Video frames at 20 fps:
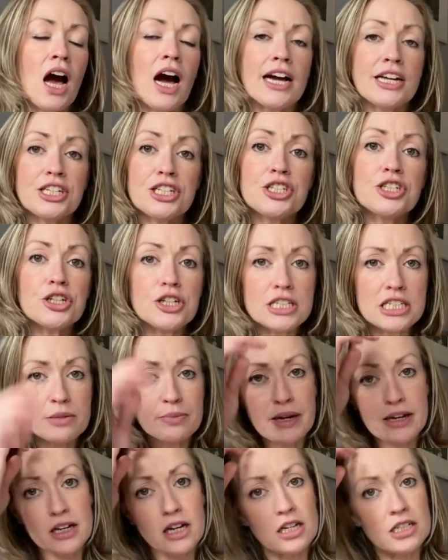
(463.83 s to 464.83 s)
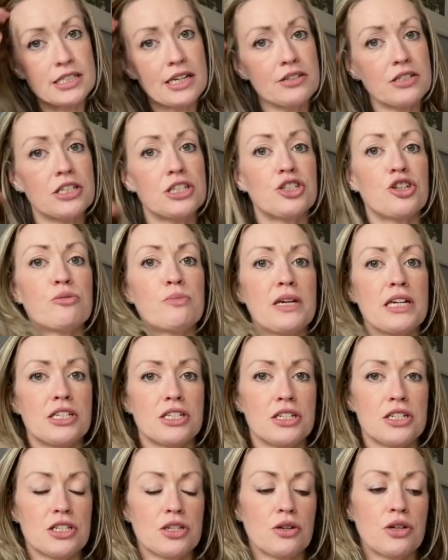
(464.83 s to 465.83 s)
I just about got out of the 2
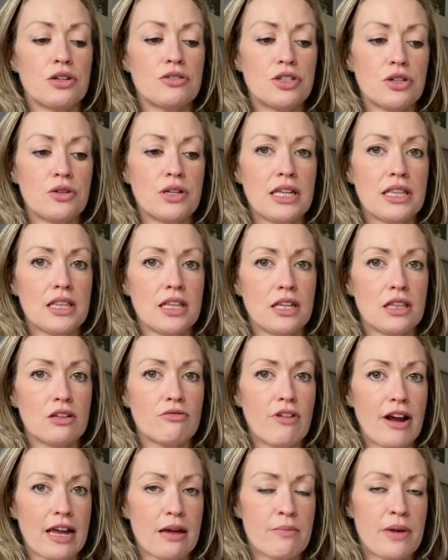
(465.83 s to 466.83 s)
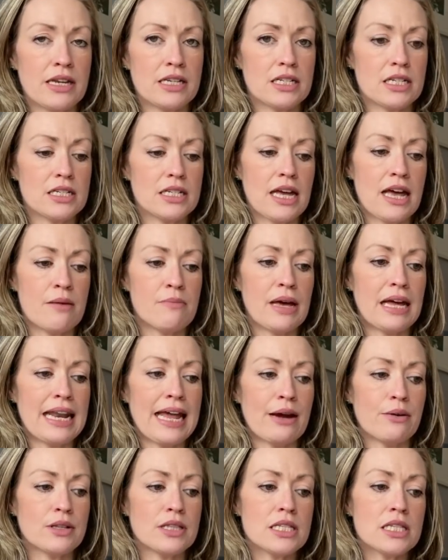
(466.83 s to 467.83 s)
meters, so you do need the recommended
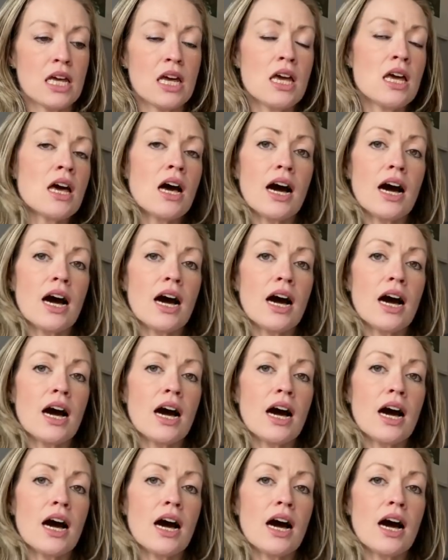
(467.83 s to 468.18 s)
allowance.